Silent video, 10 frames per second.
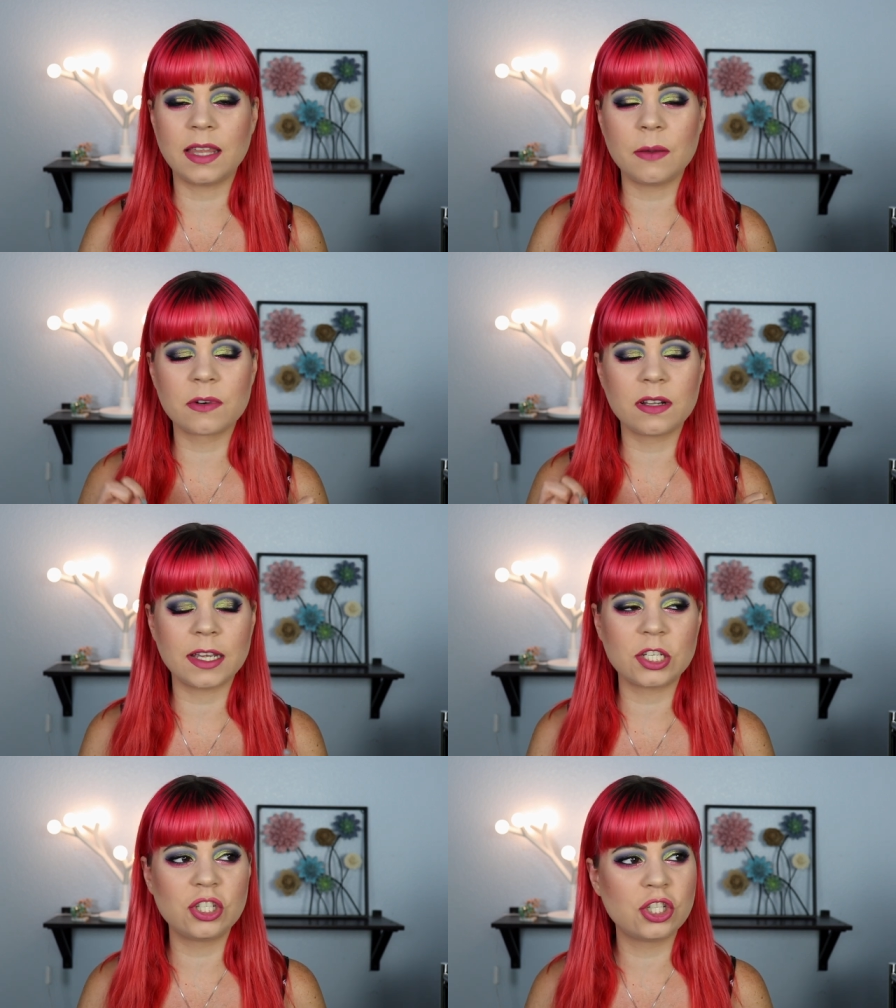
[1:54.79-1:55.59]
they were
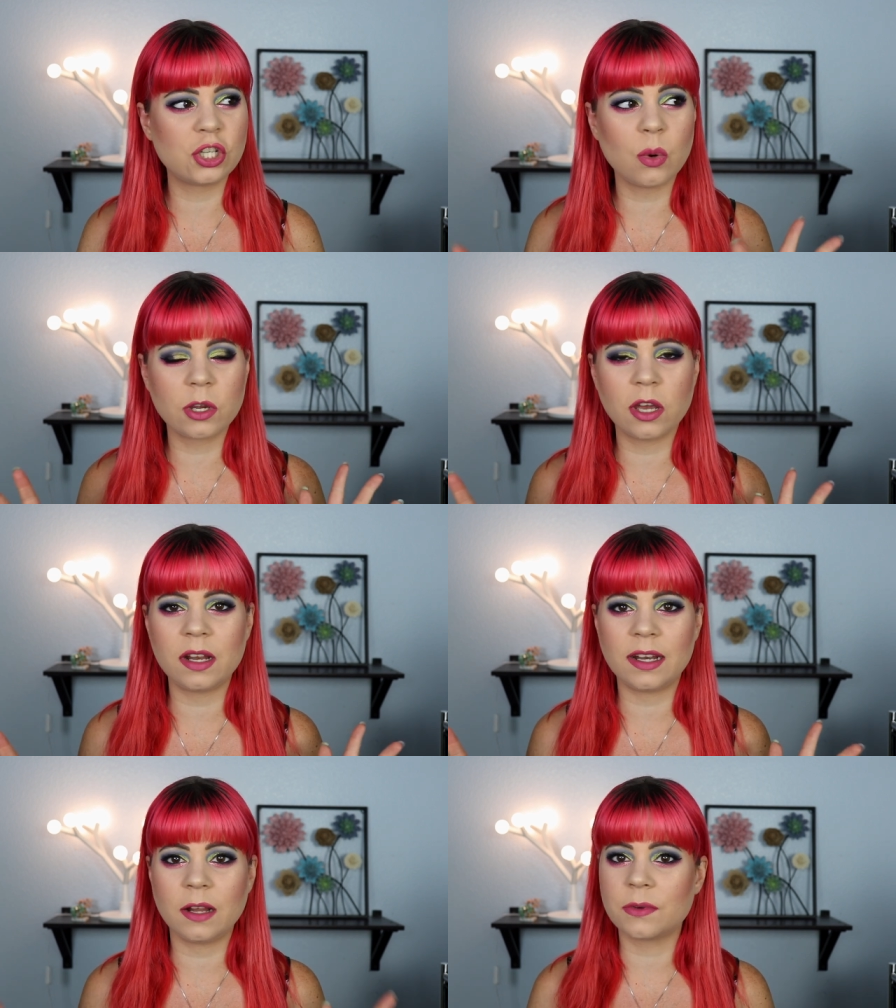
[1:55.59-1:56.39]
like so
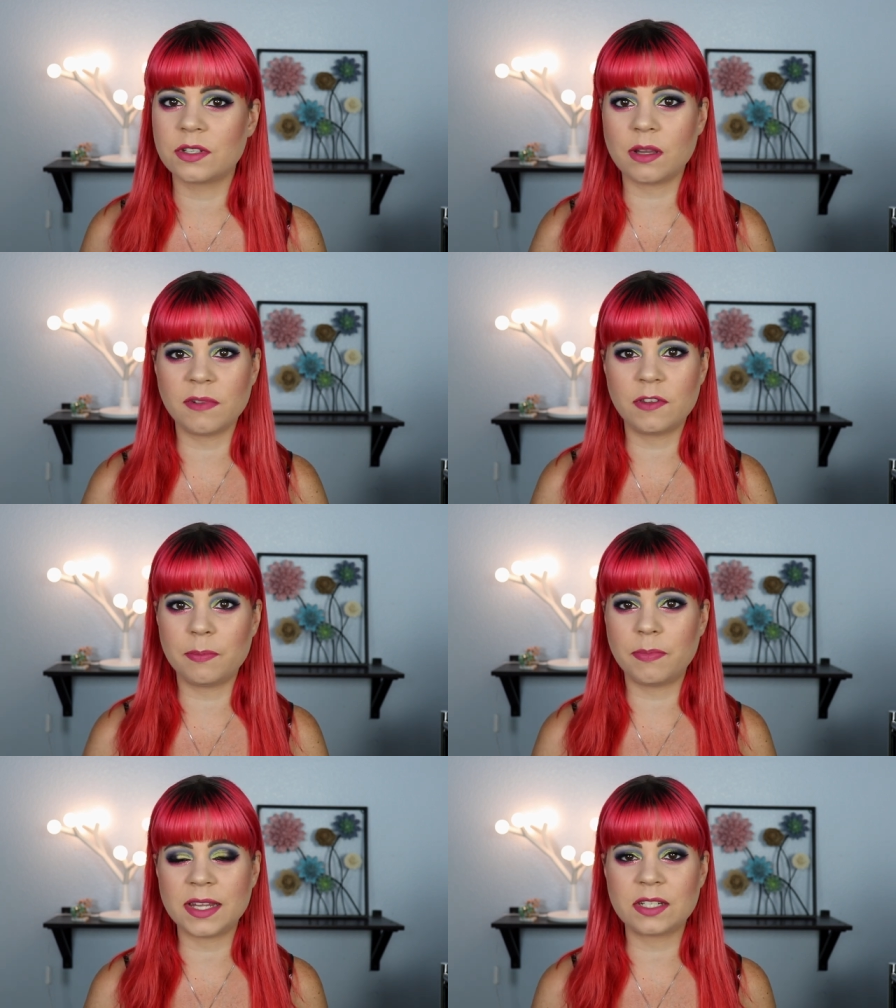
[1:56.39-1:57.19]
good and they were some of
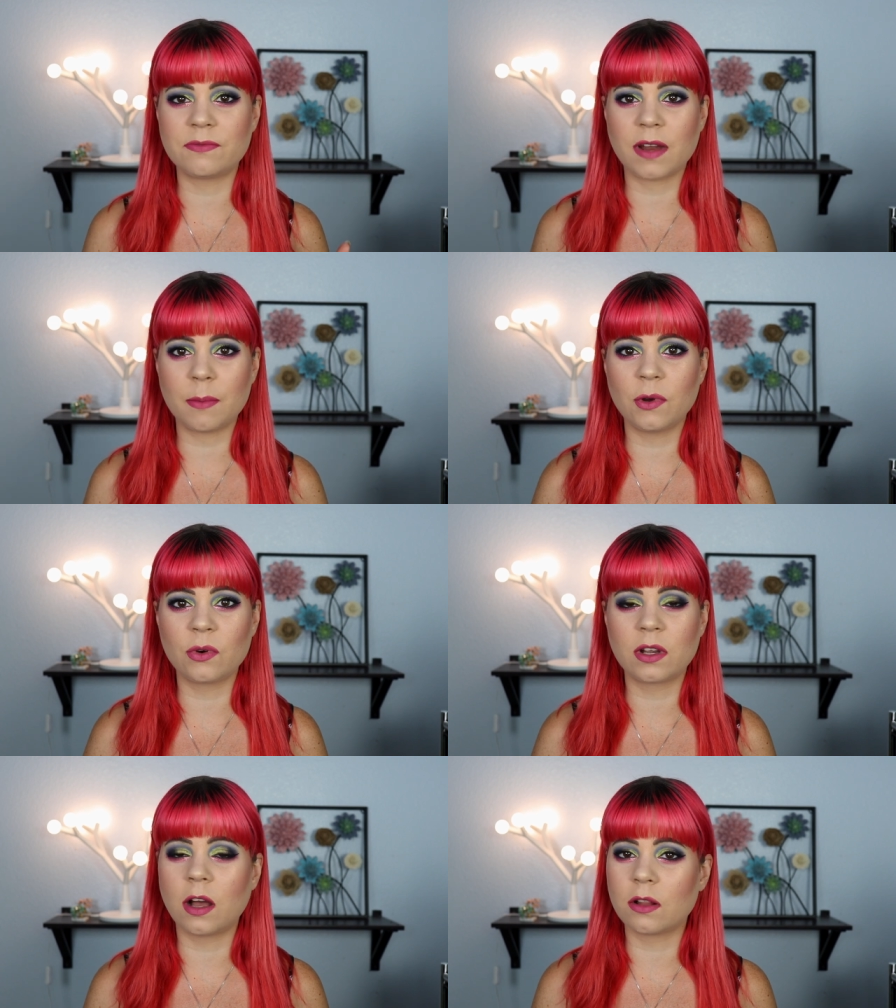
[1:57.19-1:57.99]
the best
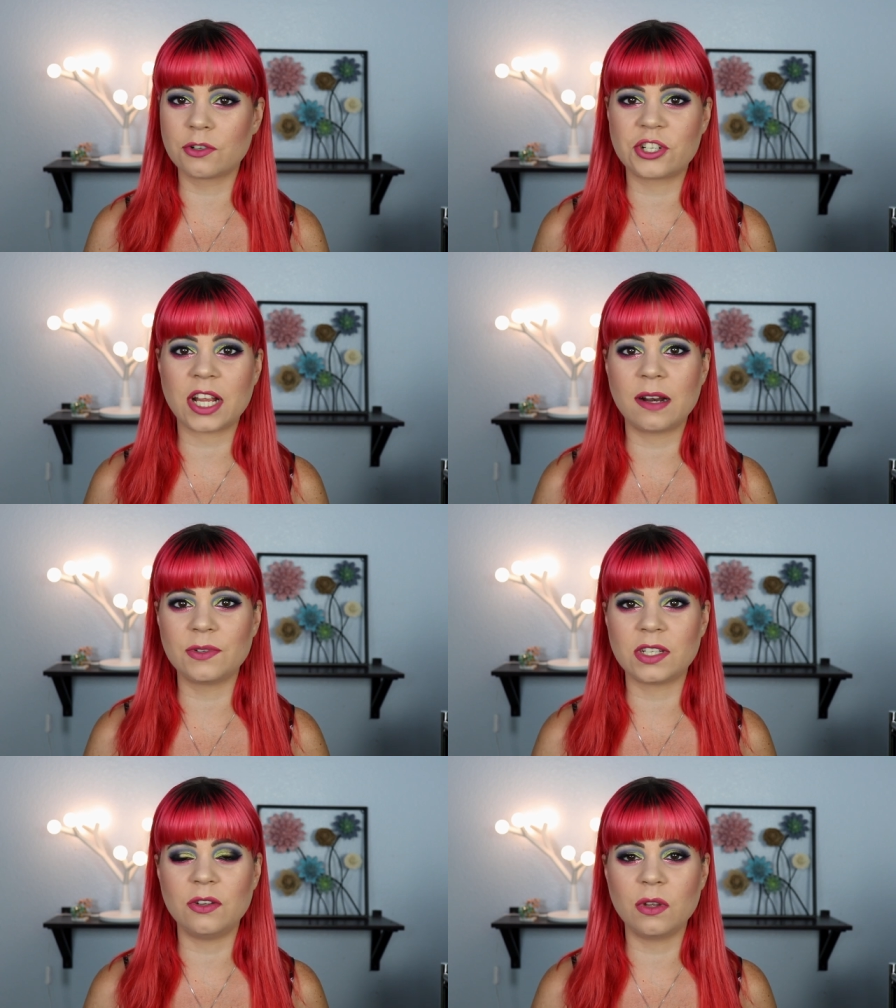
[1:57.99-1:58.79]
rainbow colored
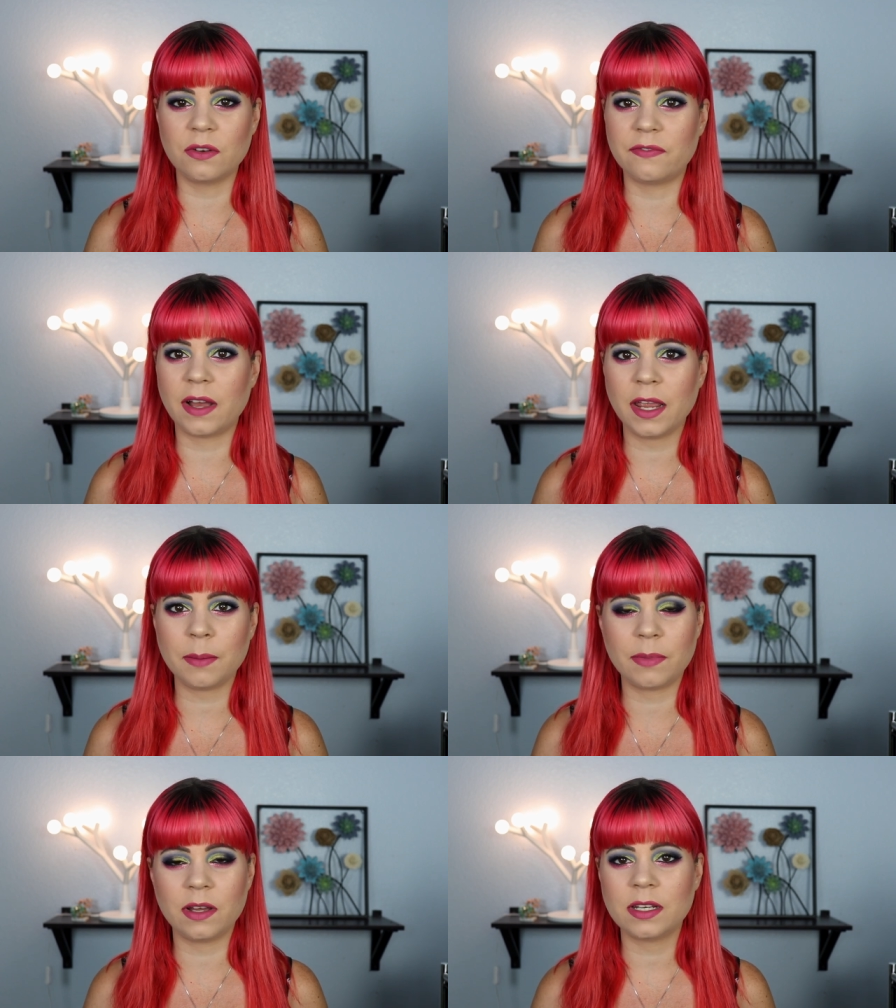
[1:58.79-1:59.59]
shadows that you could
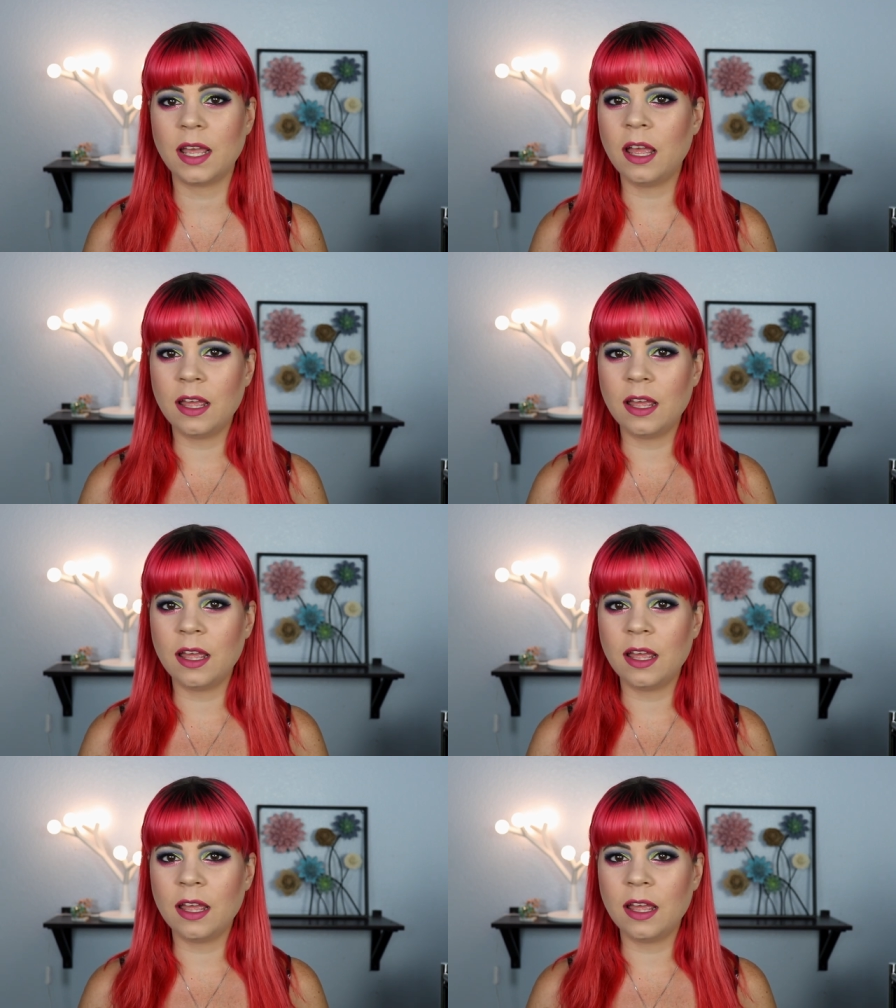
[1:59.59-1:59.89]
find, but